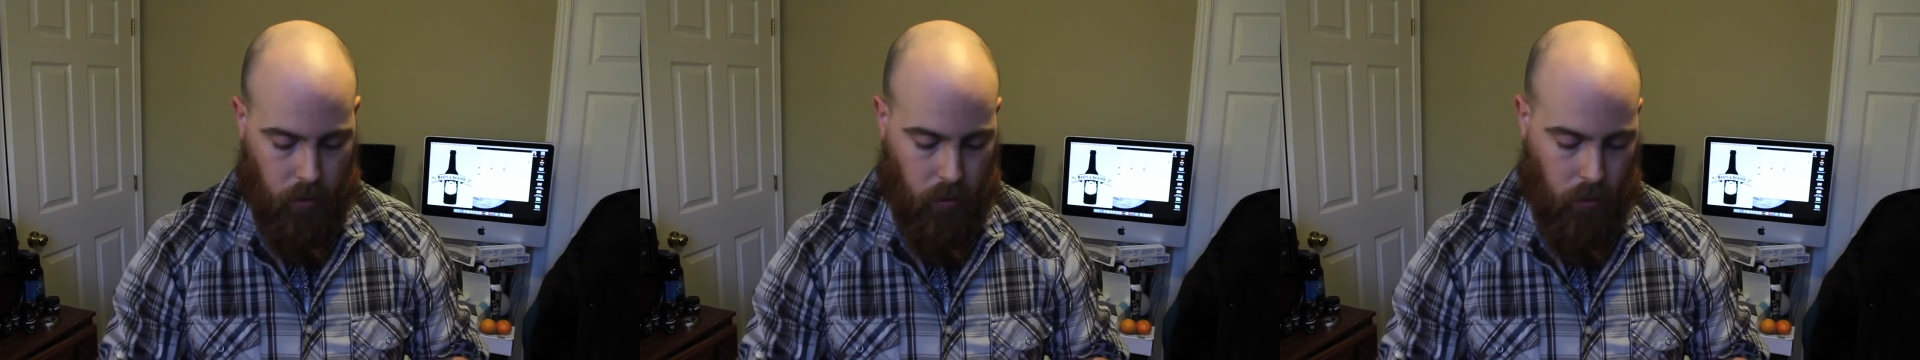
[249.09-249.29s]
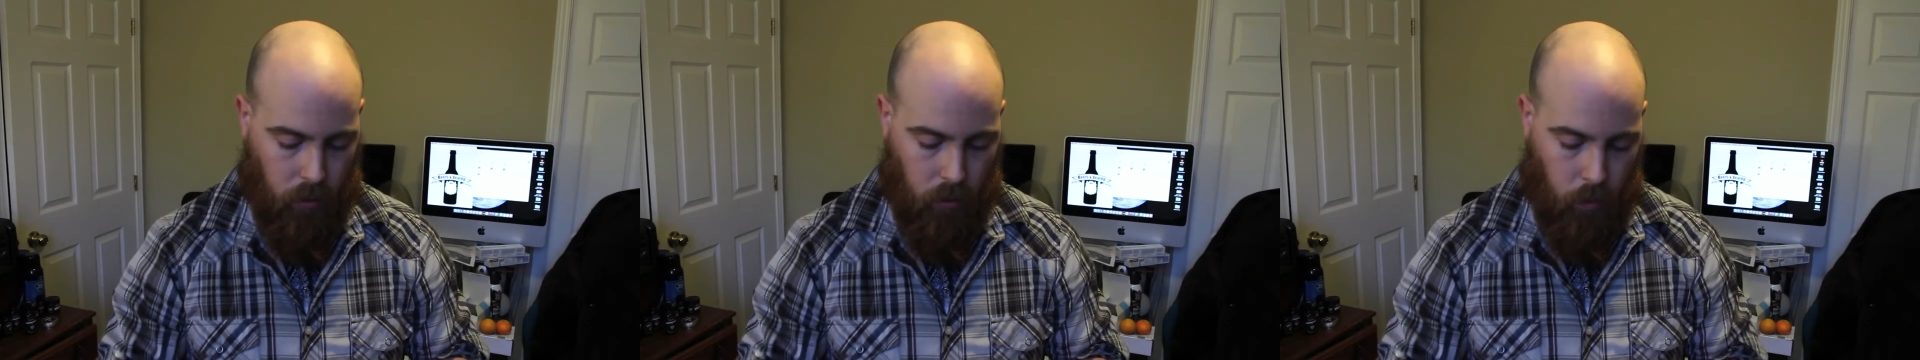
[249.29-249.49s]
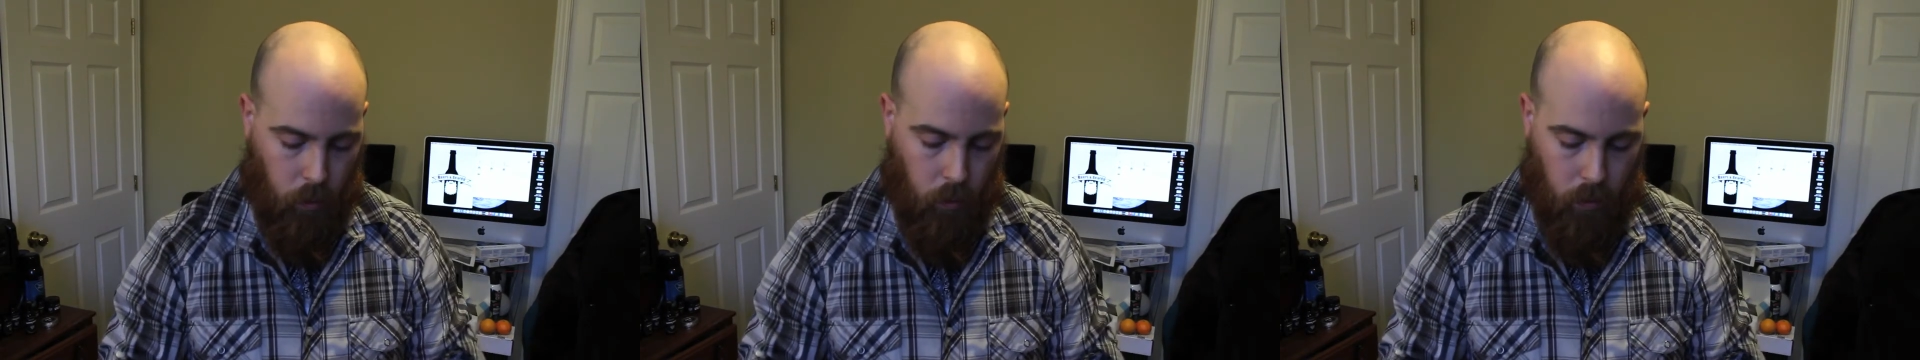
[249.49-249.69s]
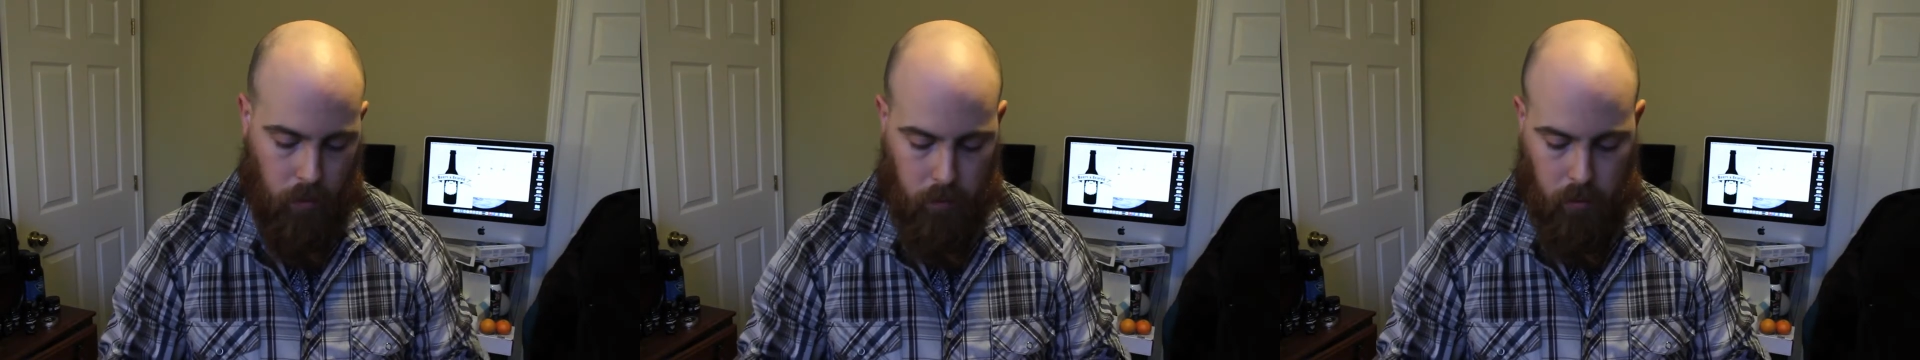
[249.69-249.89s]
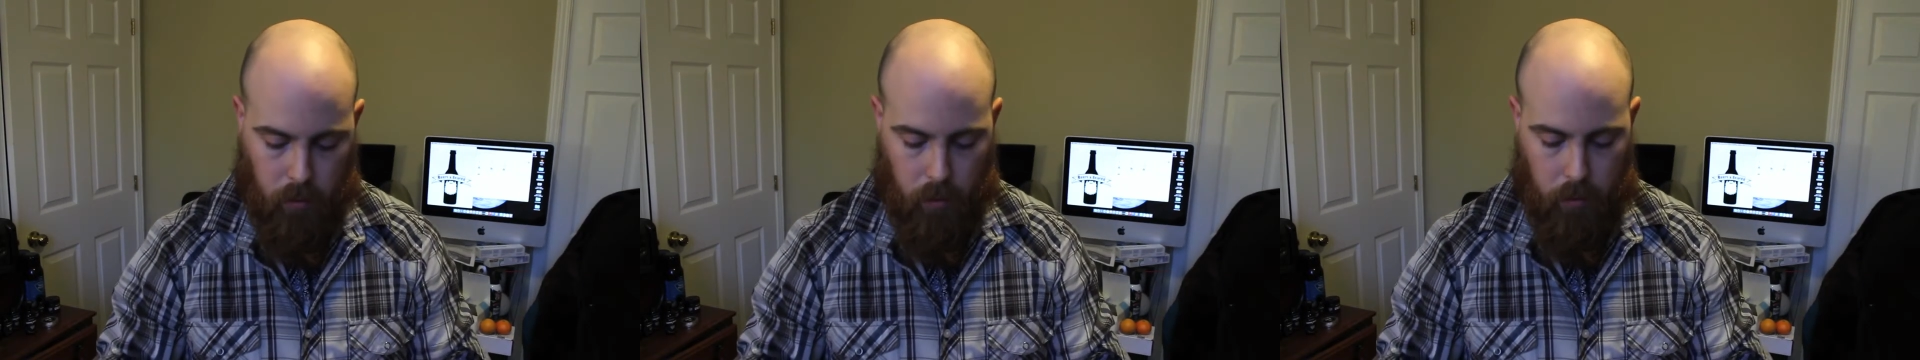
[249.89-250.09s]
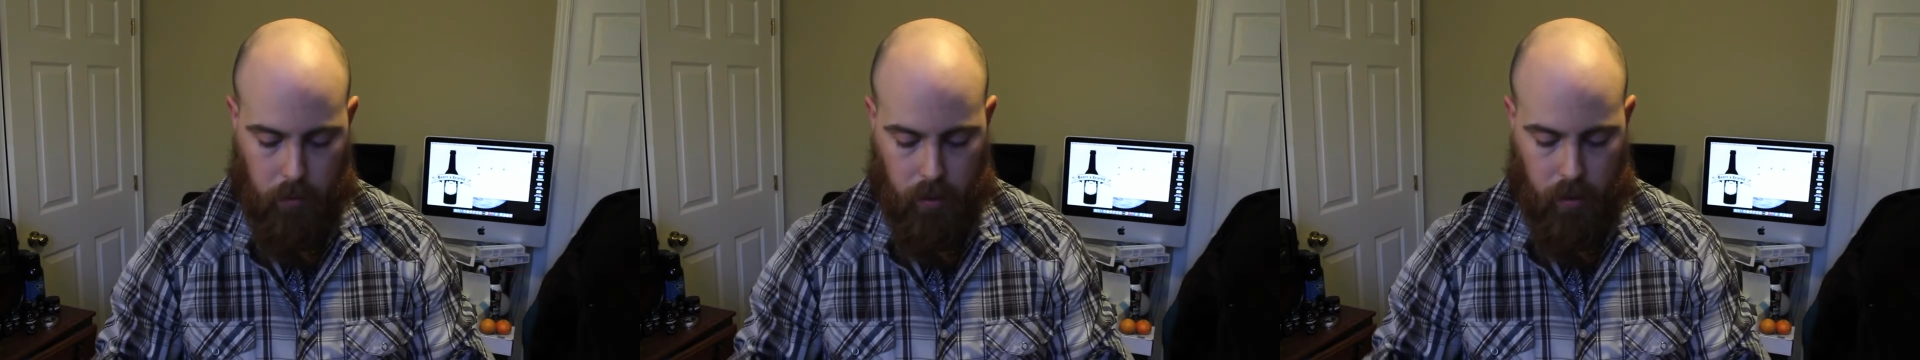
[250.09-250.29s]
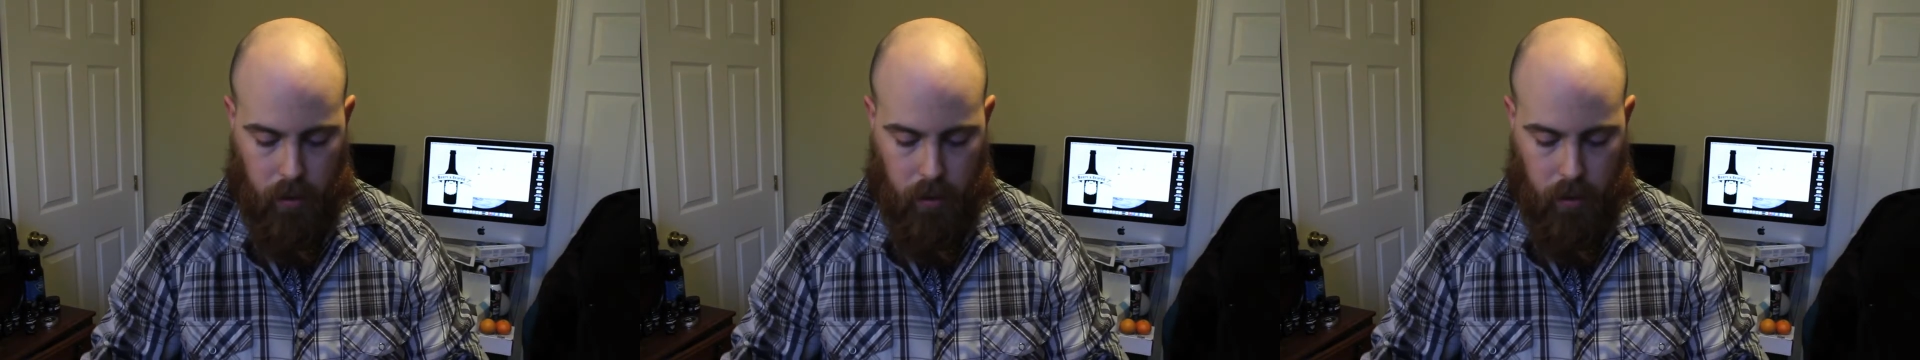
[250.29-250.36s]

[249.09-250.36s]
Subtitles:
The one problem I